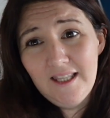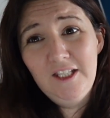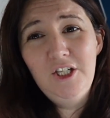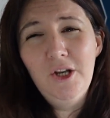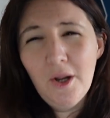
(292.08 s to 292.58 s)

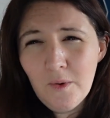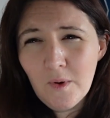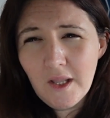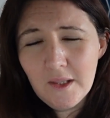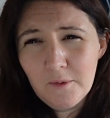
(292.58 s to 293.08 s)
you
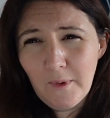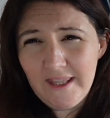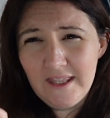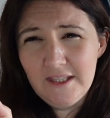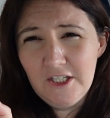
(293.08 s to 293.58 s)
know,
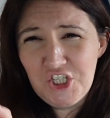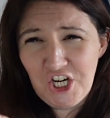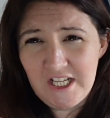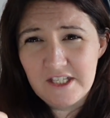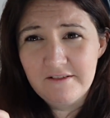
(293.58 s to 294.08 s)
when
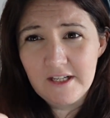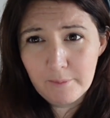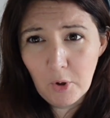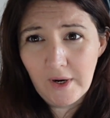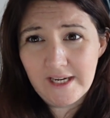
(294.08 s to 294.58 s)
jeans are at the
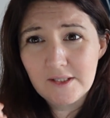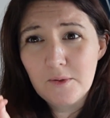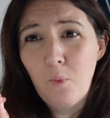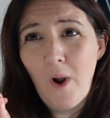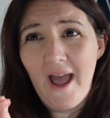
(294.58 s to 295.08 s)
point
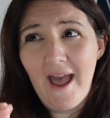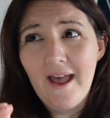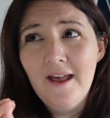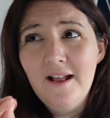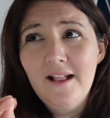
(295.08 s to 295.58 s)
where
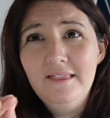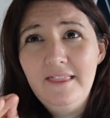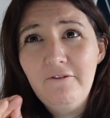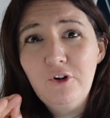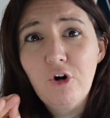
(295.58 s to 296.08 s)

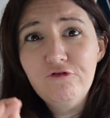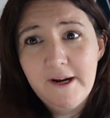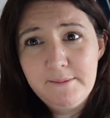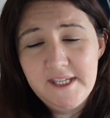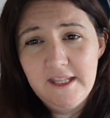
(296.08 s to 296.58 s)
they've got
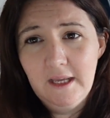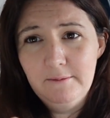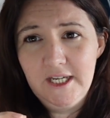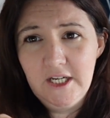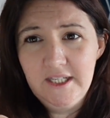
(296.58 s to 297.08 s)
rips in them.
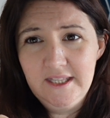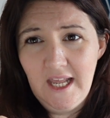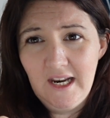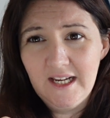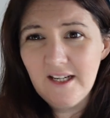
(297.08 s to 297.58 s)

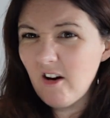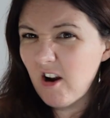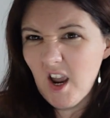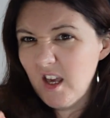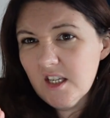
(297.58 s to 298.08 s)
They're like, oh
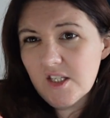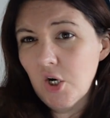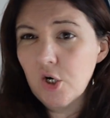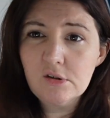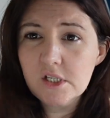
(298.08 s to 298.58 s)
yeah, that's
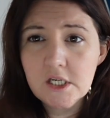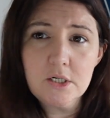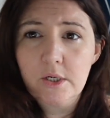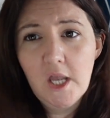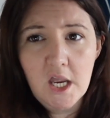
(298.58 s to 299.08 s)
cool.
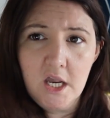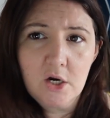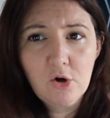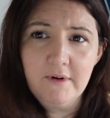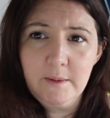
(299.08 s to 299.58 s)
Yeah,
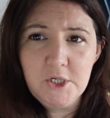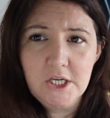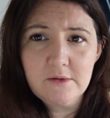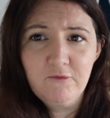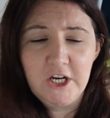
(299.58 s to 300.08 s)
I've got ripped
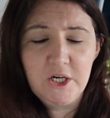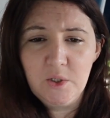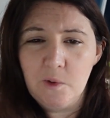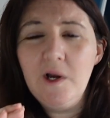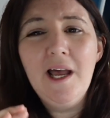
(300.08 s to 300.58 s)
jeans, I'm really
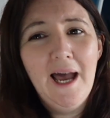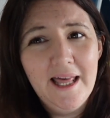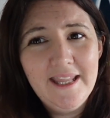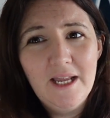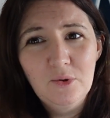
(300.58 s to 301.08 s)
cool.
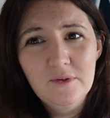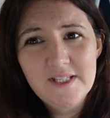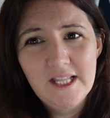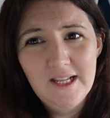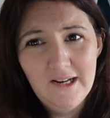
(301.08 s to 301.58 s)
And then all of a
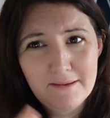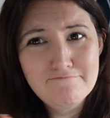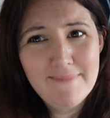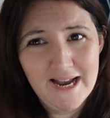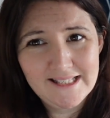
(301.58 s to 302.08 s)
sudden they're like
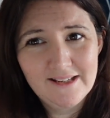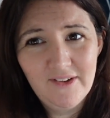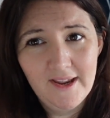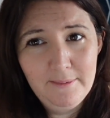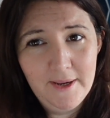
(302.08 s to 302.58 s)
massive
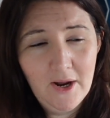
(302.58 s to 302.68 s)
gapy